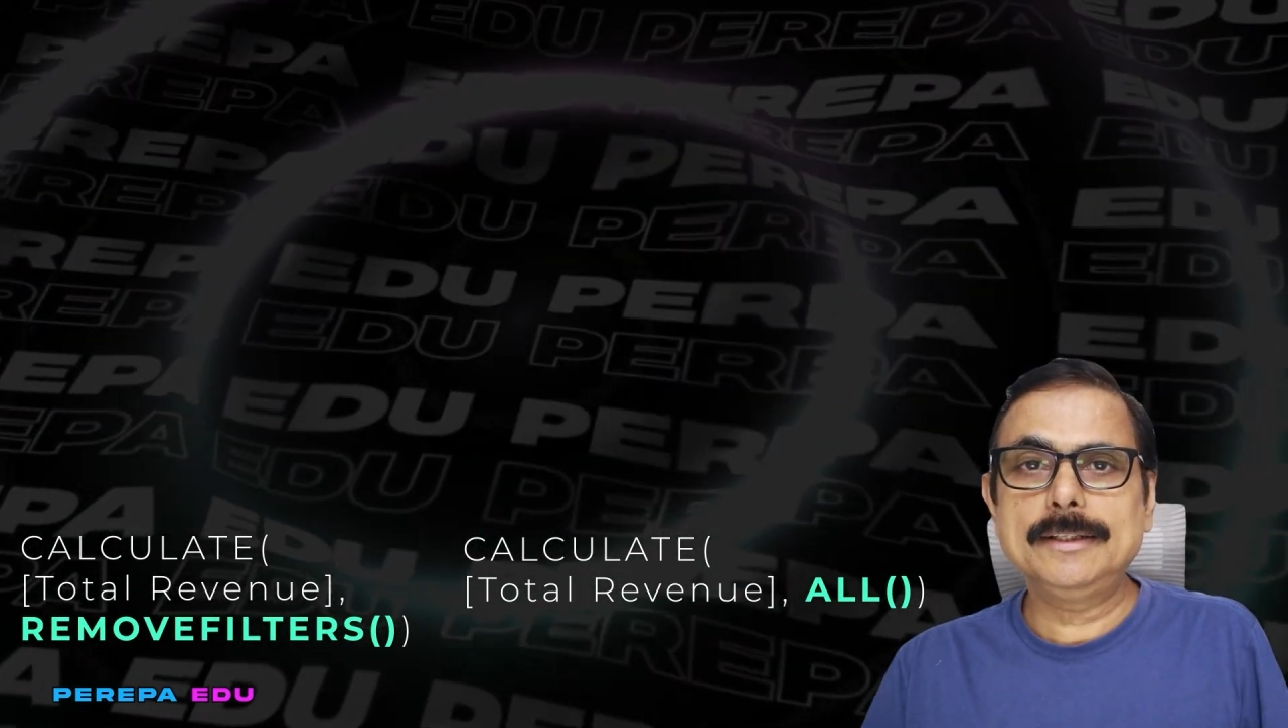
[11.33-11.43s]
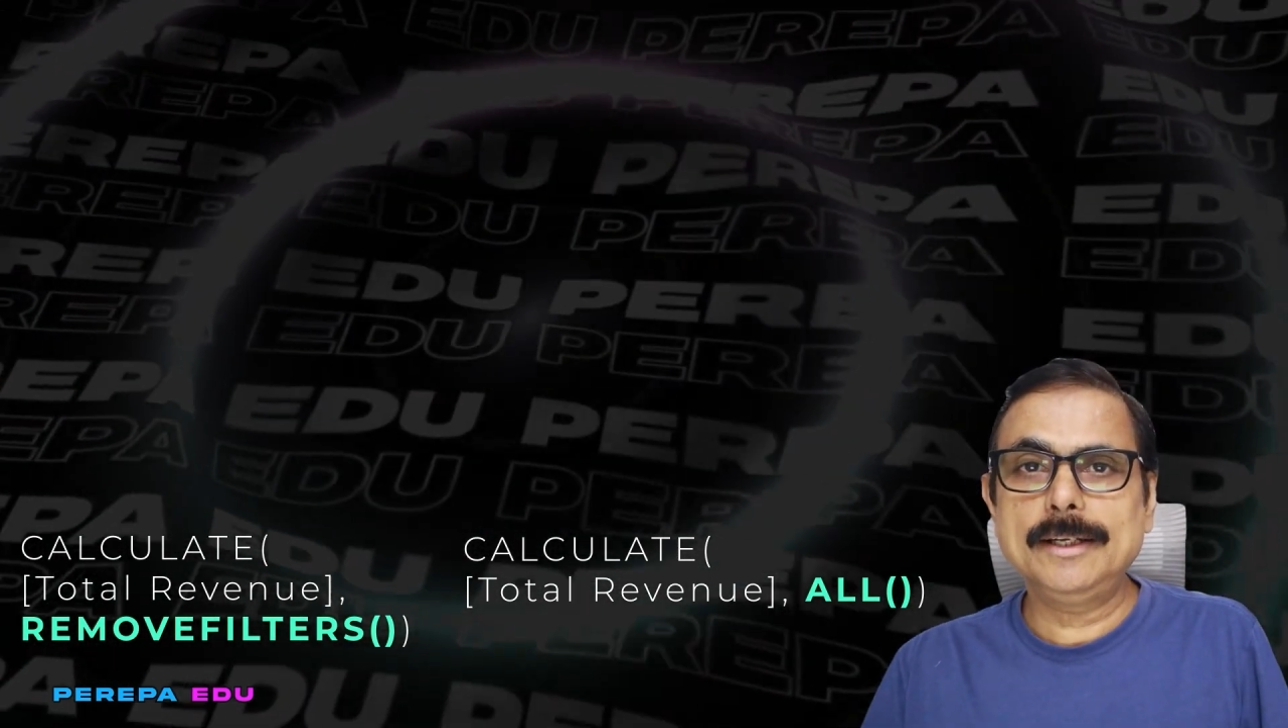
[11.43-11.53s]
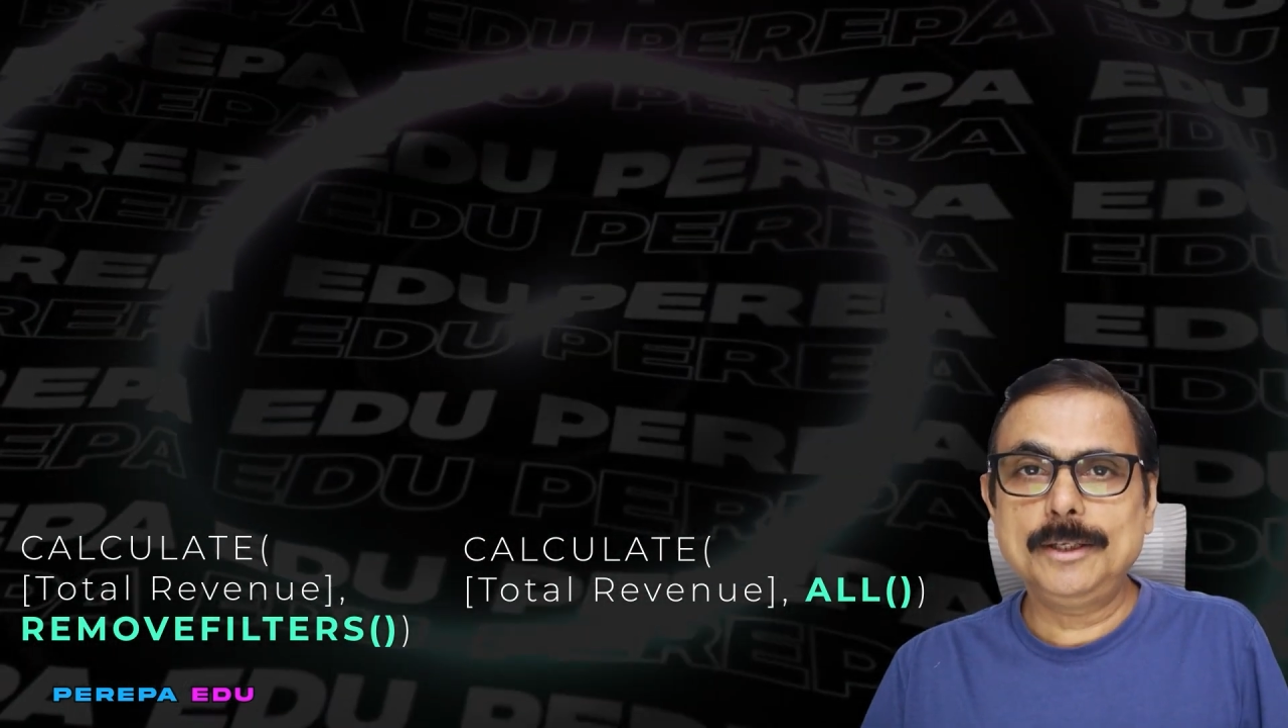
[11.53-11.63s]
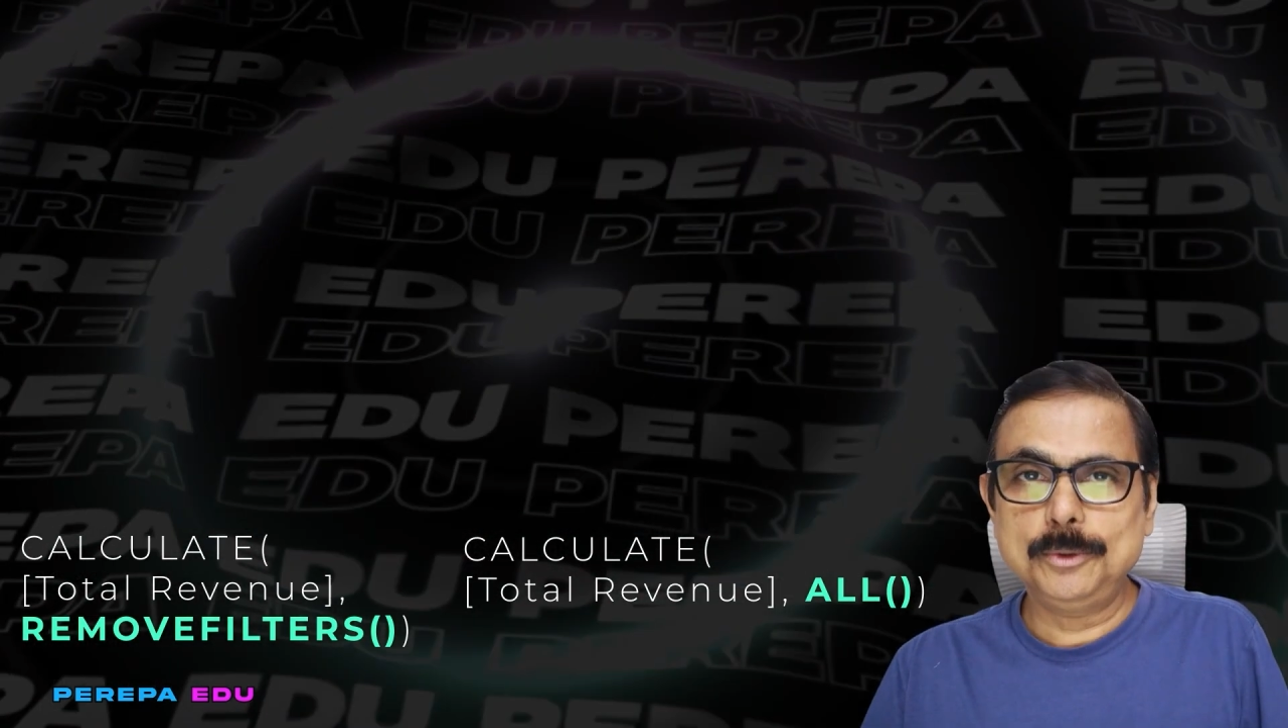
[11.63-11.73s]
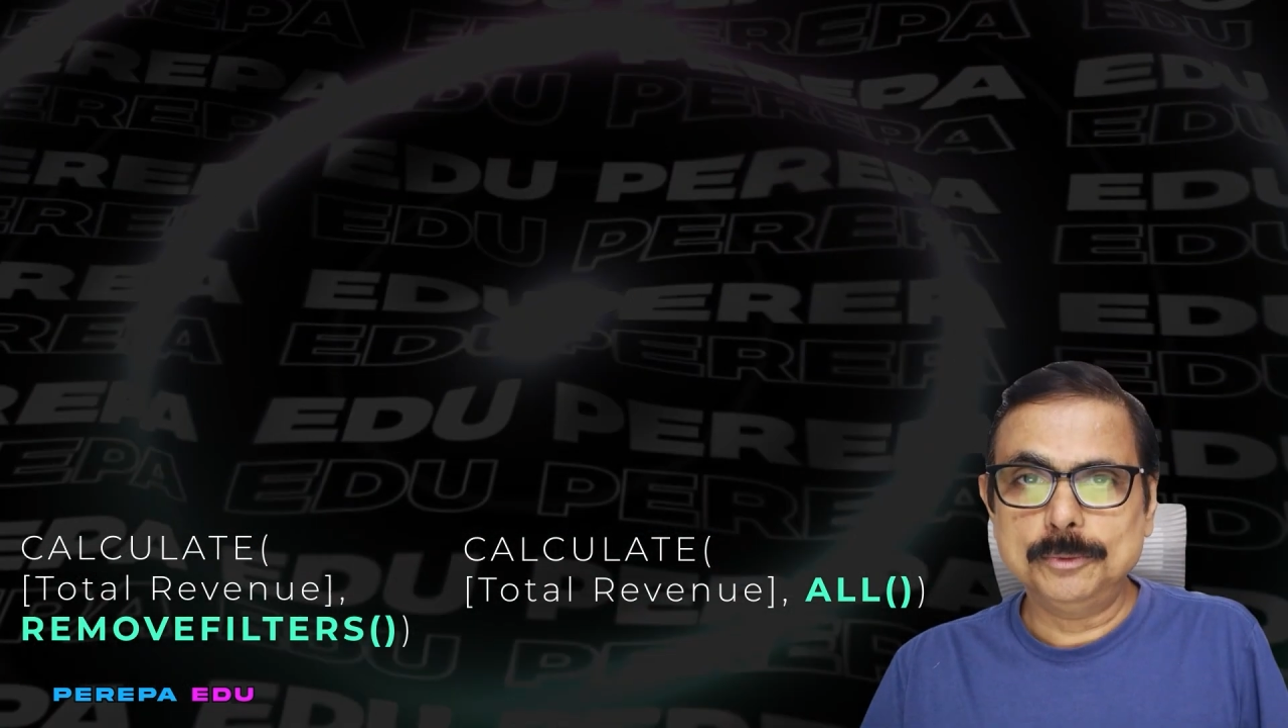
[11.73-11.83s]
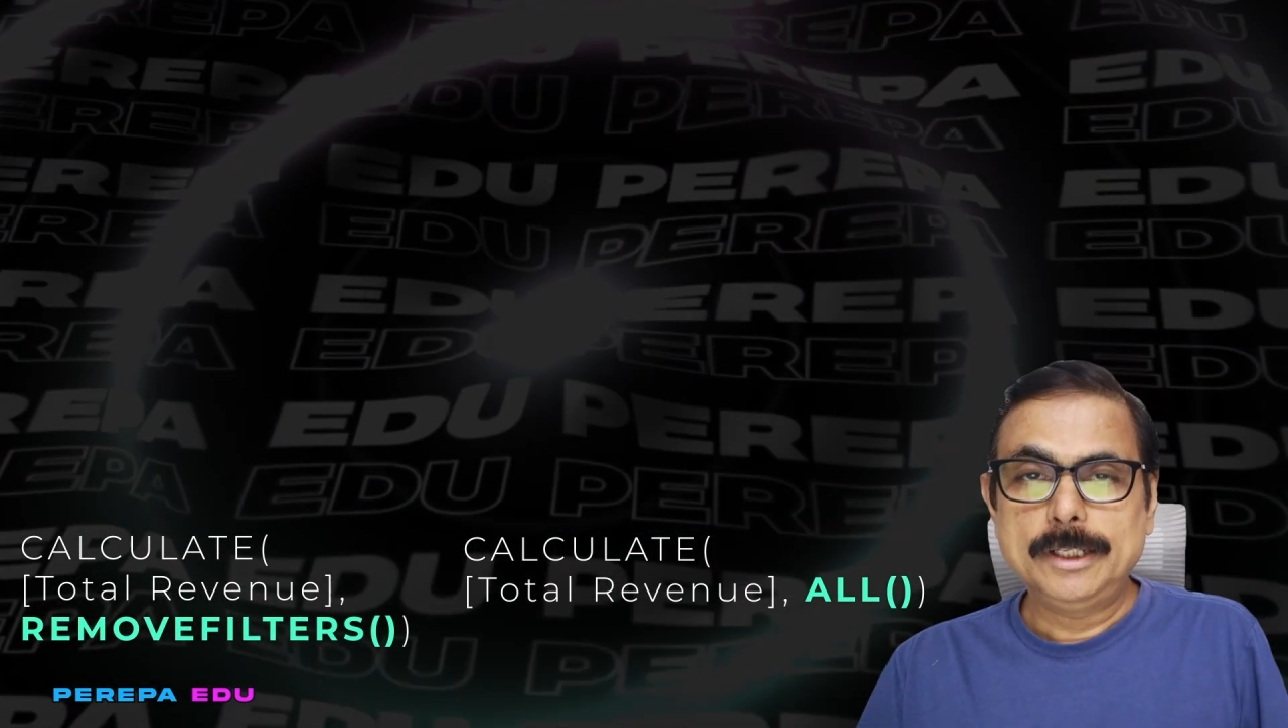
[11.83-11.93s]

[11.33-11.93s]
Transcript: they do?